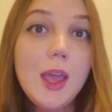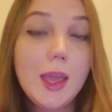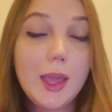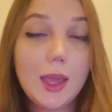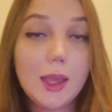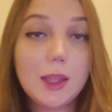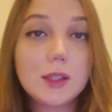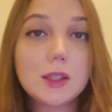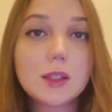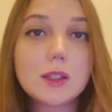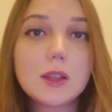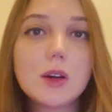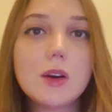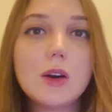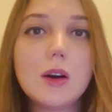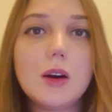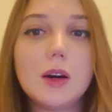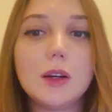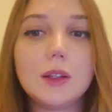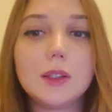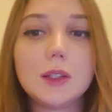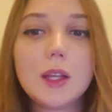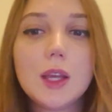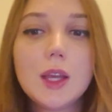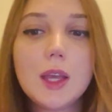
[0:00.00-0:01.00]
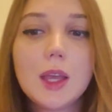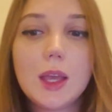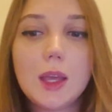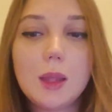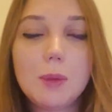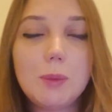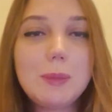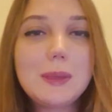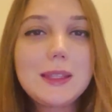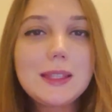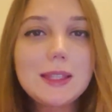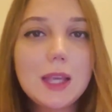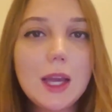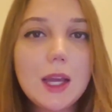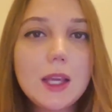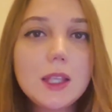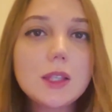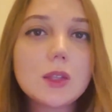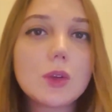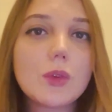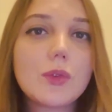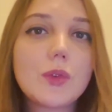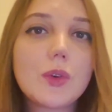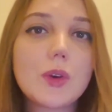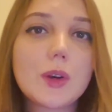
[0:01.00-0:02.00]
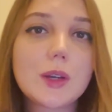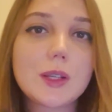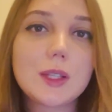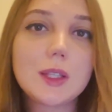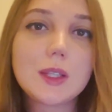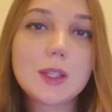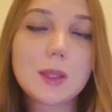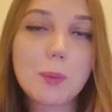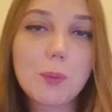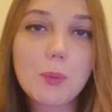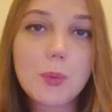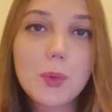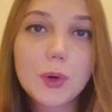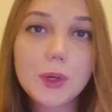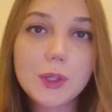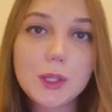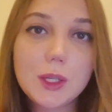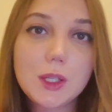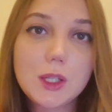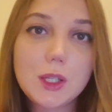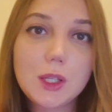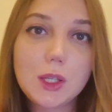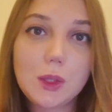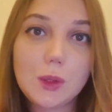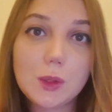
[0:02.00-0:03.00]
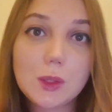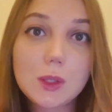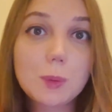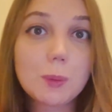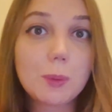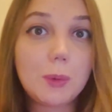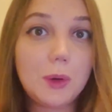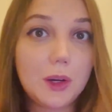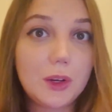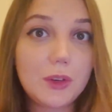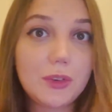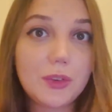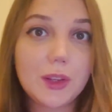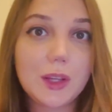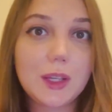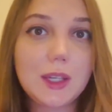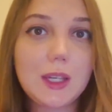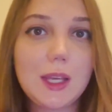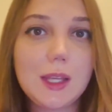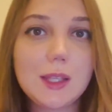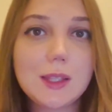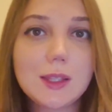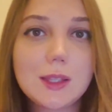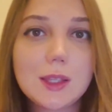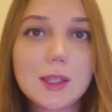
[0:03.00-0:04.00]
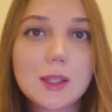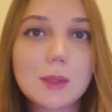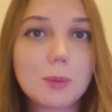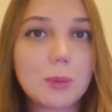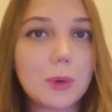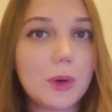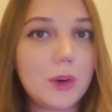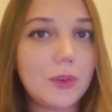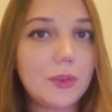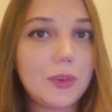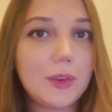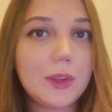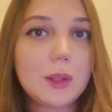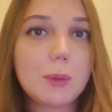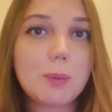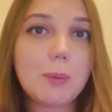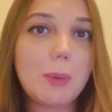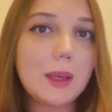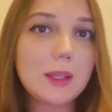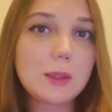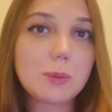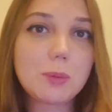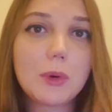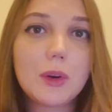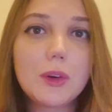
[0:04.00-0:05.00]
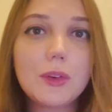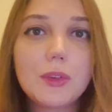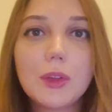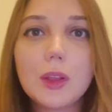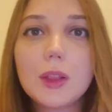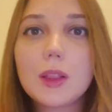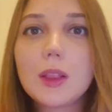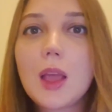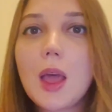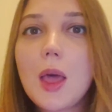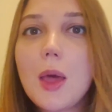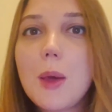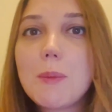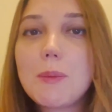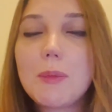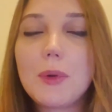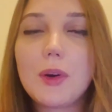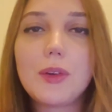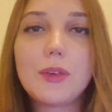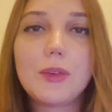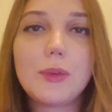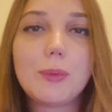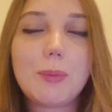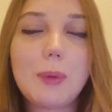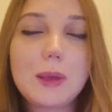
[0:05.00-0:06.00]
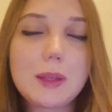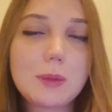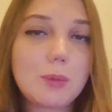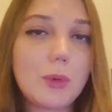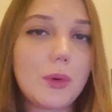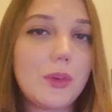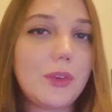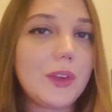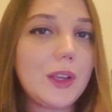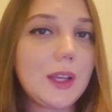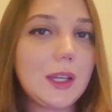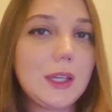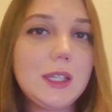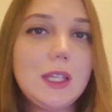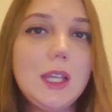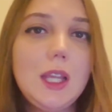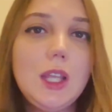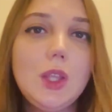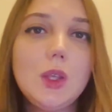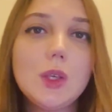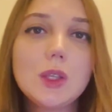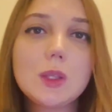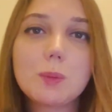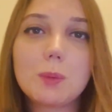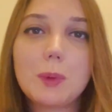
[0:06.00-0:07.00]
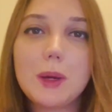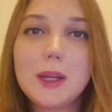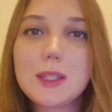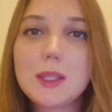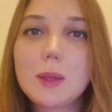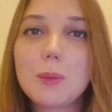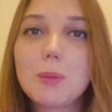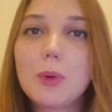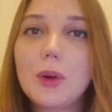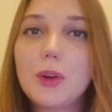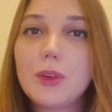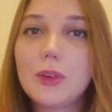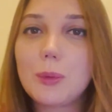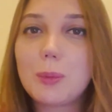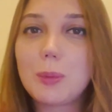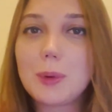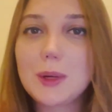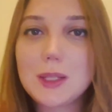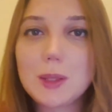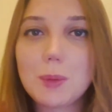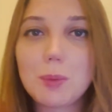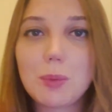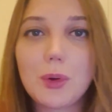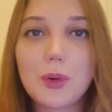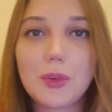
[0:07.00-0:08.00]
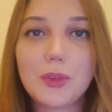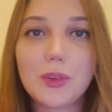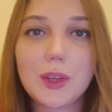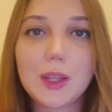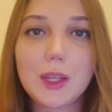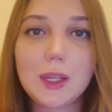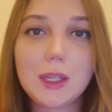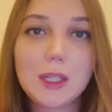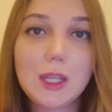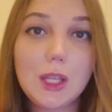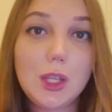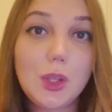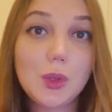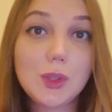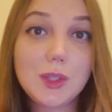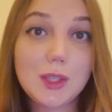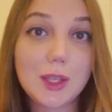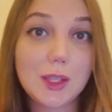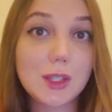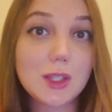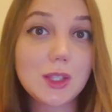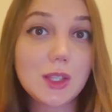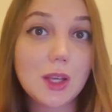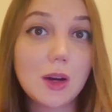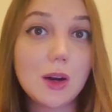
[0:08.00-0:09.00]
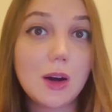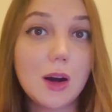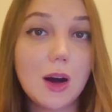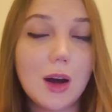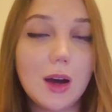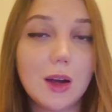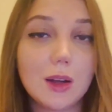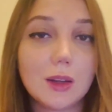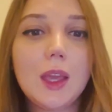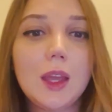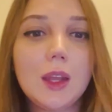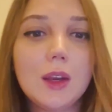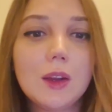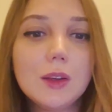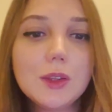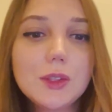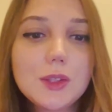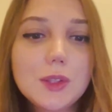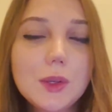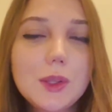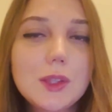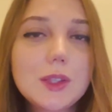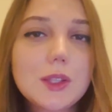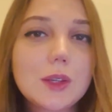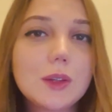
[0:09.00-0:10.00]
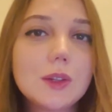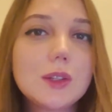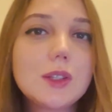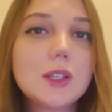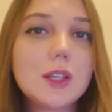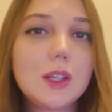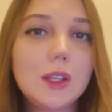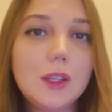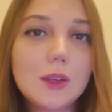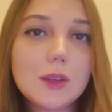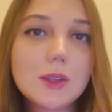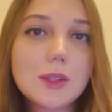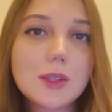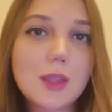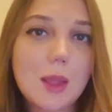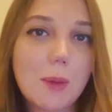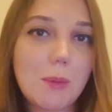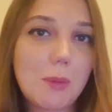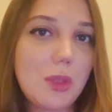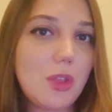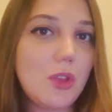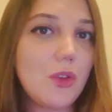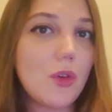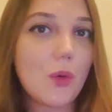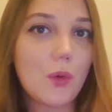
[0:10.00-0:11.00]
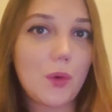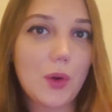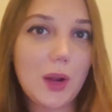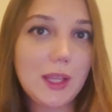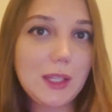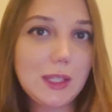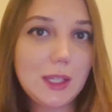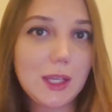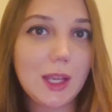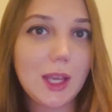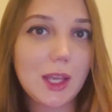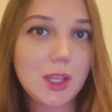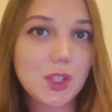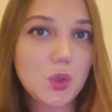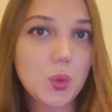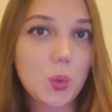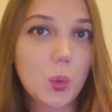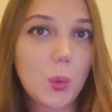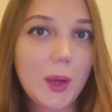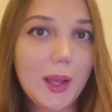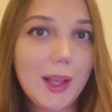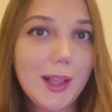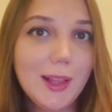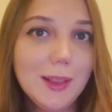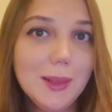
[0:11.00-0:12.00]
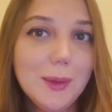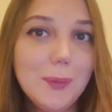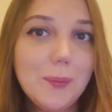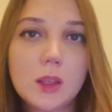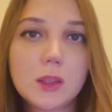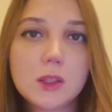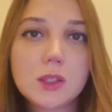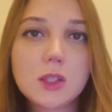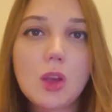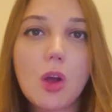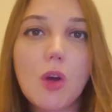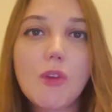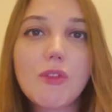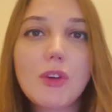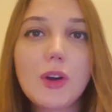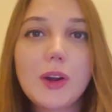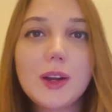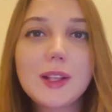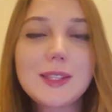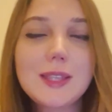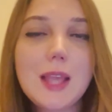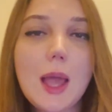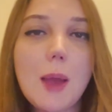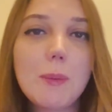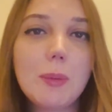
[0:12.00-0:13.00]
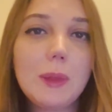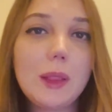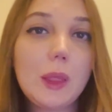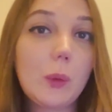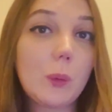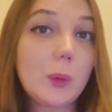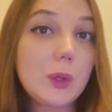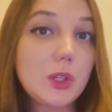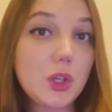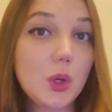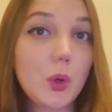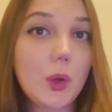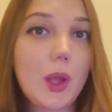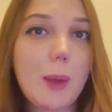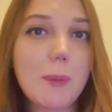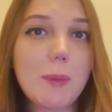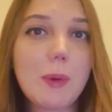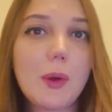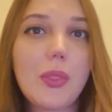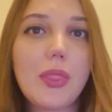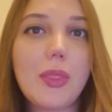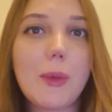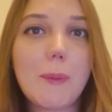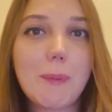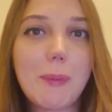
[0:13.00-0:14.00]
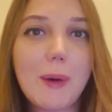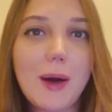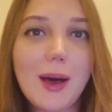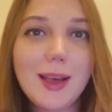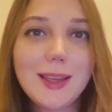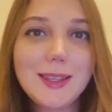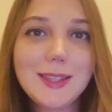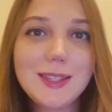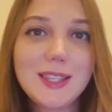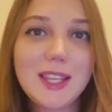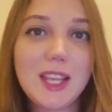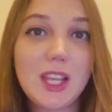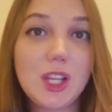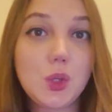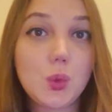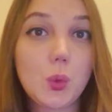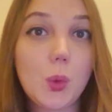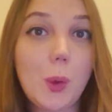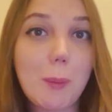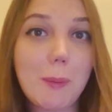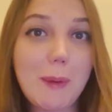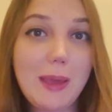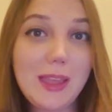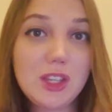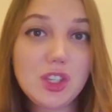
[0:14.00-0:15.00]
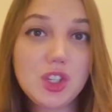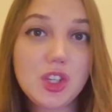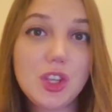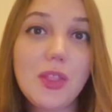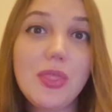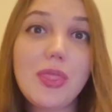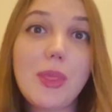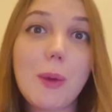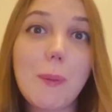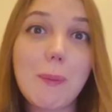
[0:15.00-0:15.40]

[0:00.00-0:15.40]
and so on. And besides, of course, it's important to use perfect tenses, perfect, past perfect continuous, present perfect continuous, and so on. And also it's good to use them in your writing as well. So for example, we would talk about the past and we mention the